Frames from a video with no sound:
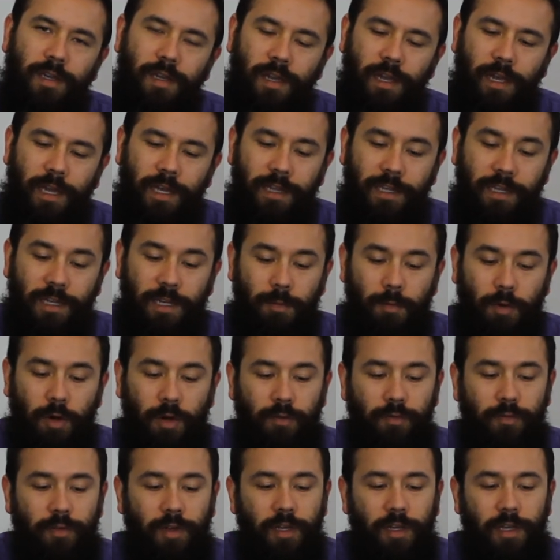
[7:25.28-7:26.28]
and they come
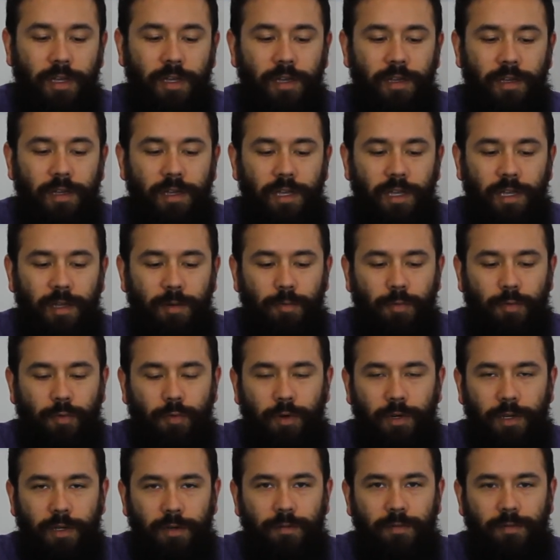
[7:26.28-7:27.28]
off. It
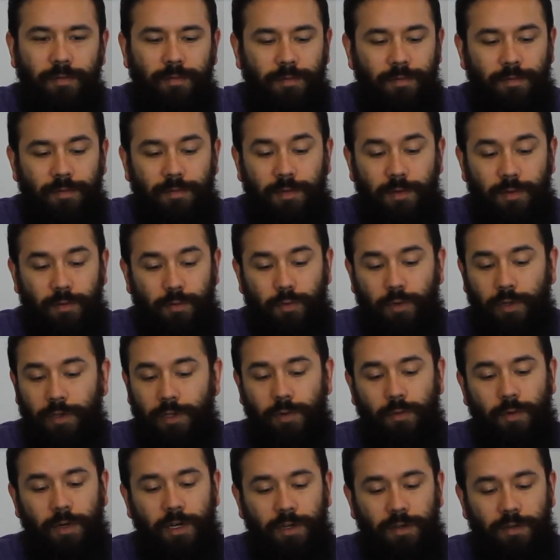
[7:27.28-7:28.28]
printed
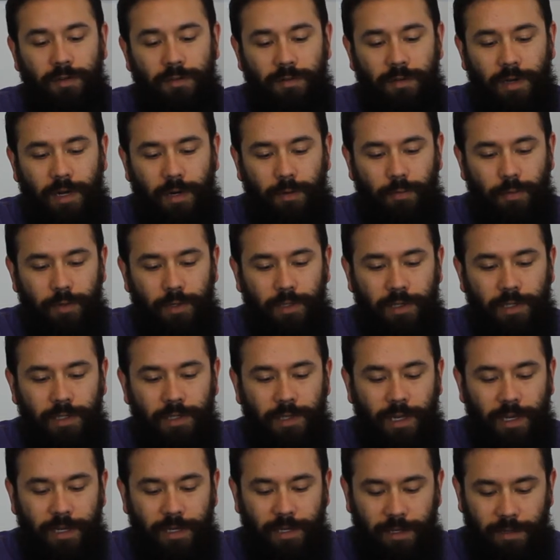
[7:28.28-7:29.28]
really well. I really
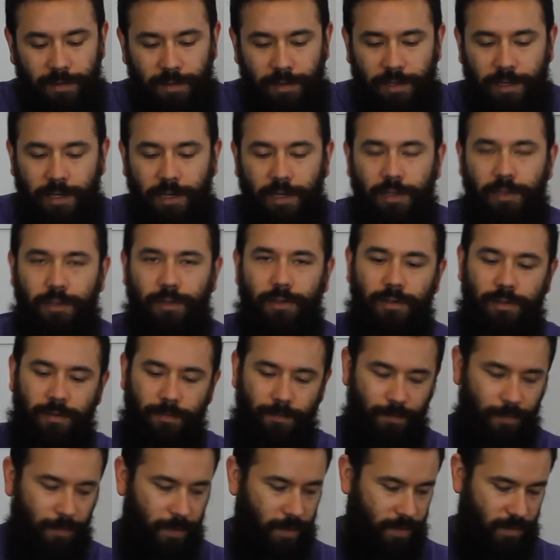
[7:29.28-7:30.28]
like it. The color
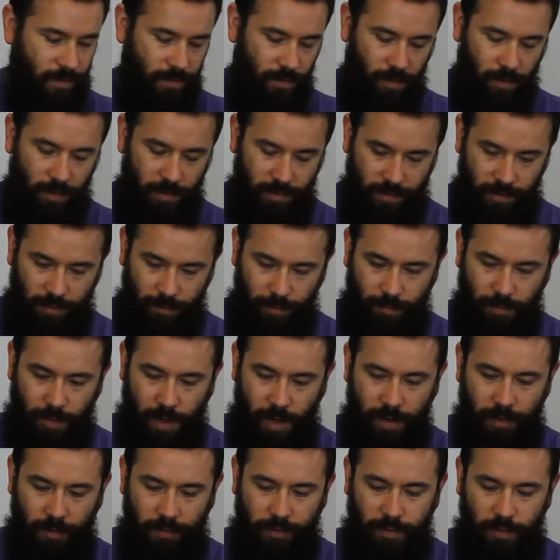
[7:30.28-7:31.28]
is awesome.
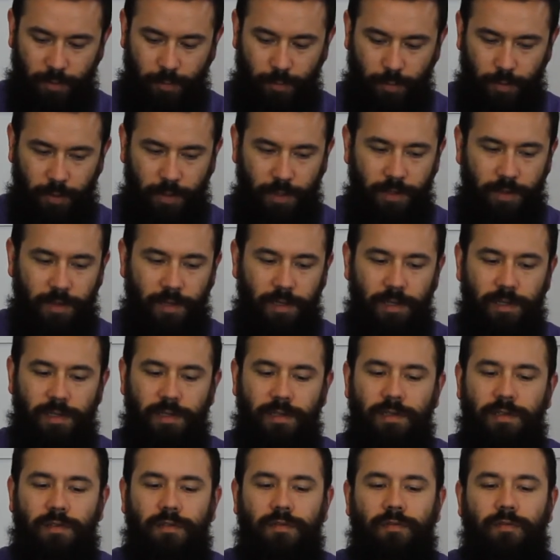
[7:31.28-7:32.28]
I also printed
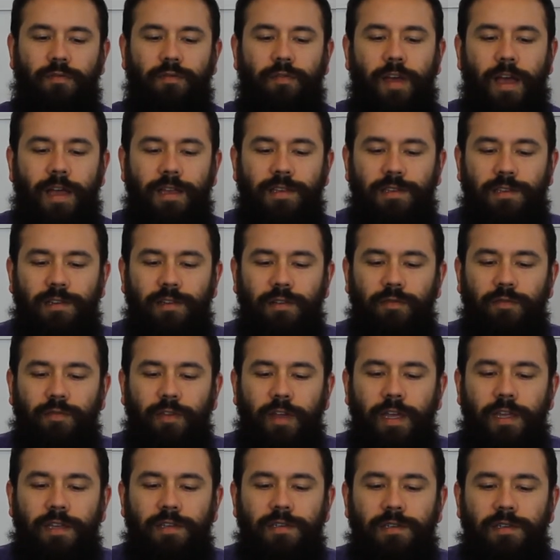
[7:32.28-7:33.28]
this faceted
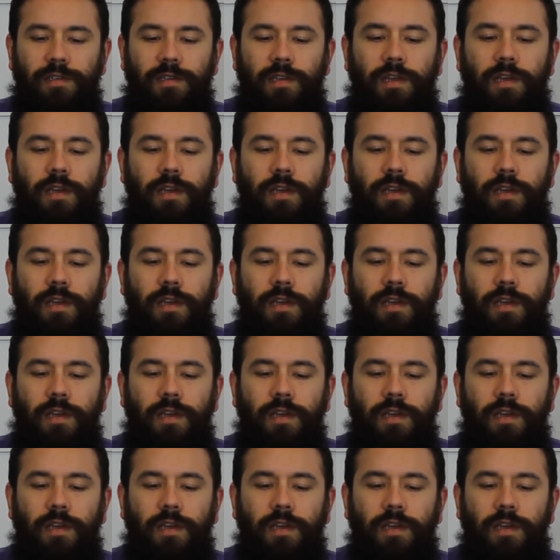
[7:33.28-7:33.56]
vase,